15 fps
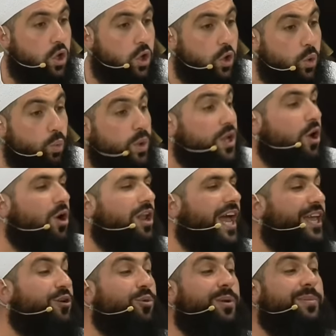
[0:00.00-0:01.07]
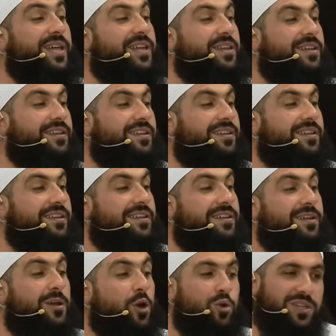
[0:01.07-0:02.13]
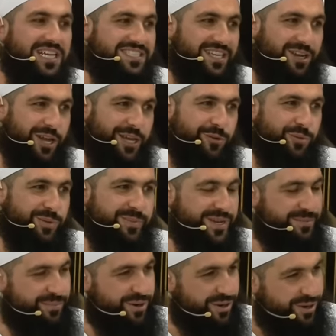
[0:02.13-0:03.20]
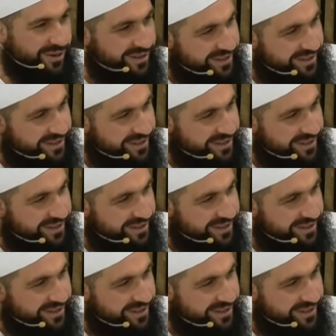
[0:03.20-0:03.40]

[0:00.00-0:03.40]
We all like women. Who doesn't like women, bro?